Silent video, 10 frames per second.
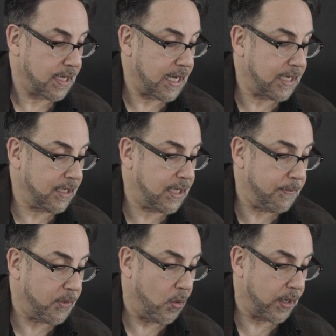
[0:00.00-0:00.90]
I can
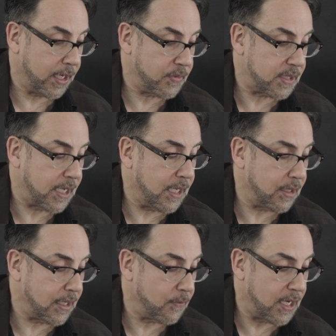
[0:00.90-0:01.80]
keep going up the scale
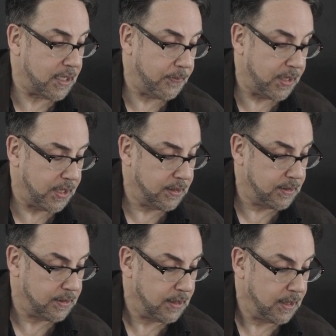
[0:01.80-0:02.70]
and I wind up
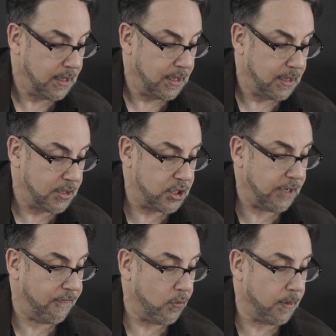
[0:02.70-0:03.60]
in
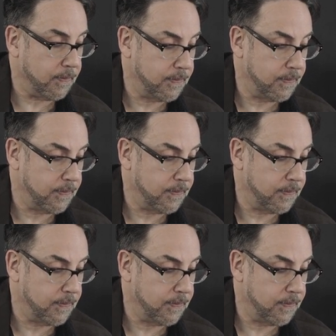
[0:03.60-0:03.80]
G form.